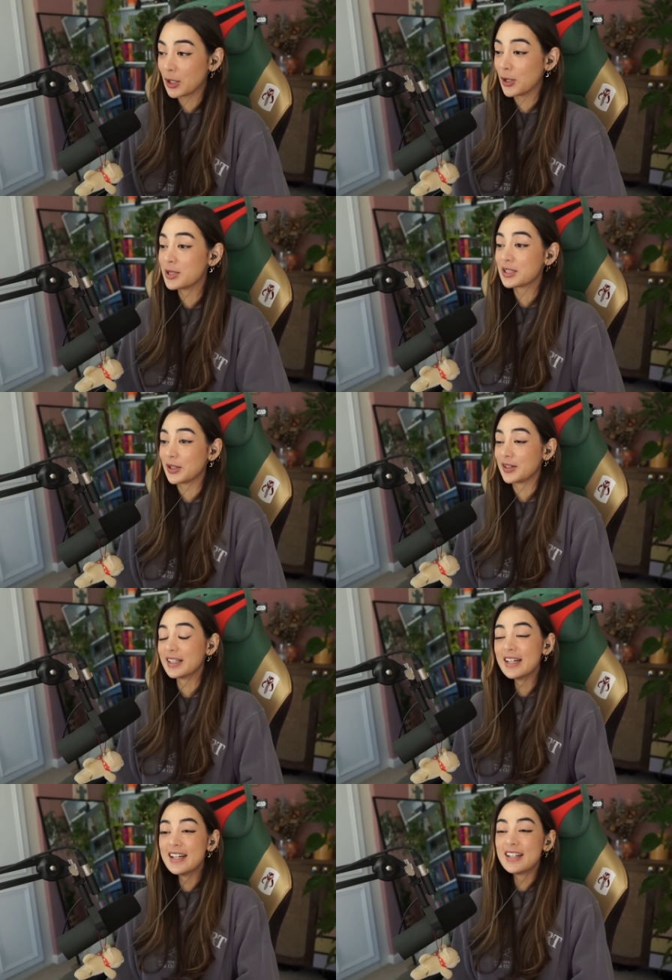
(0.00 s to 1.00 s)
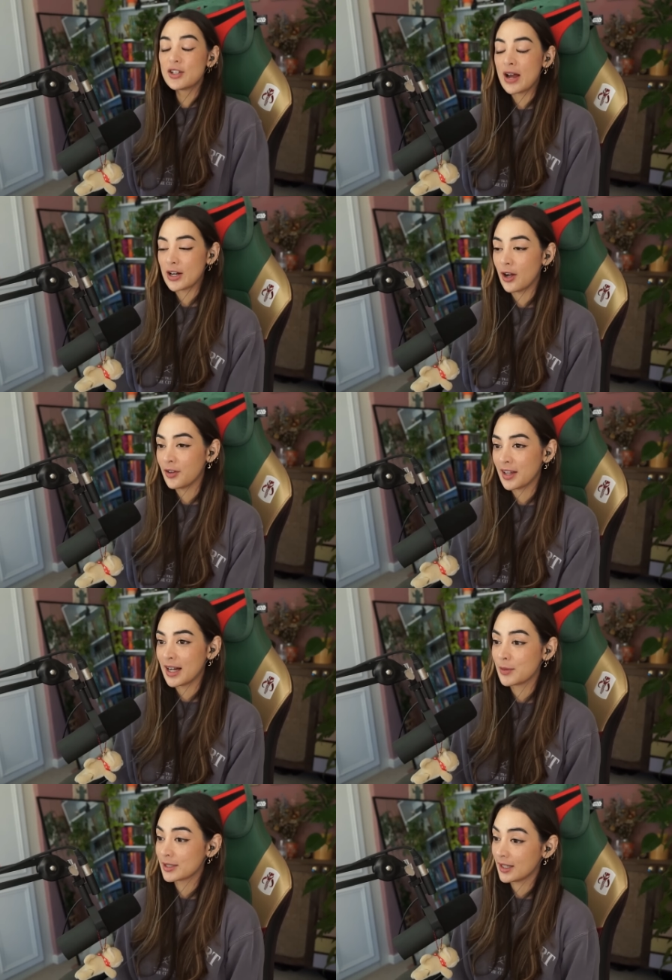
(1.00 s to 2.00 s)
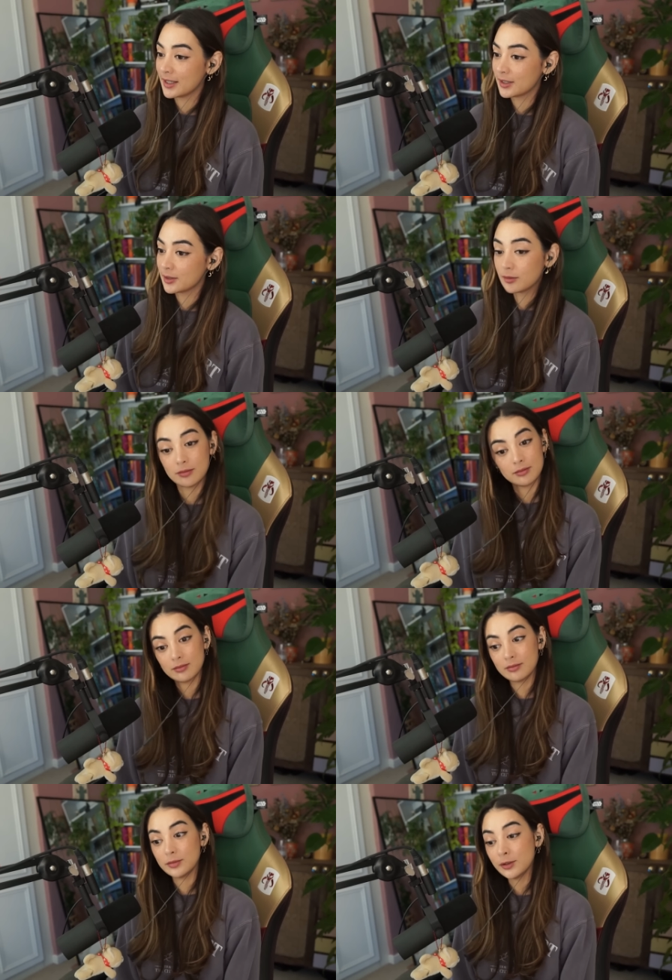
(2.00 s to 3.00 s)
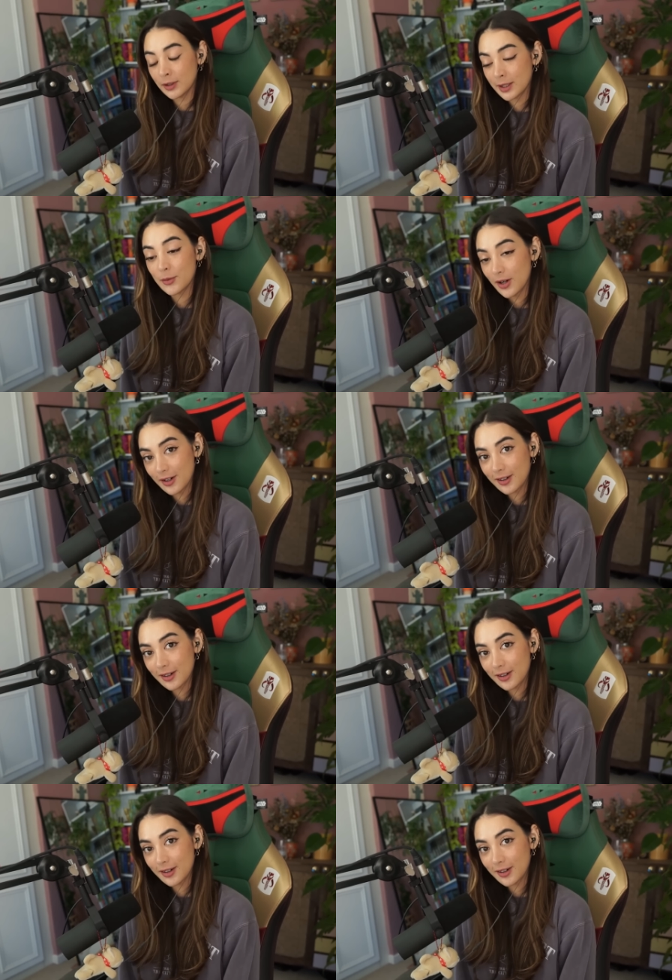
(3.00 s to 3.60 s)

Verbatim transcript: too soon. The dragon heard that and was like, you fucking what?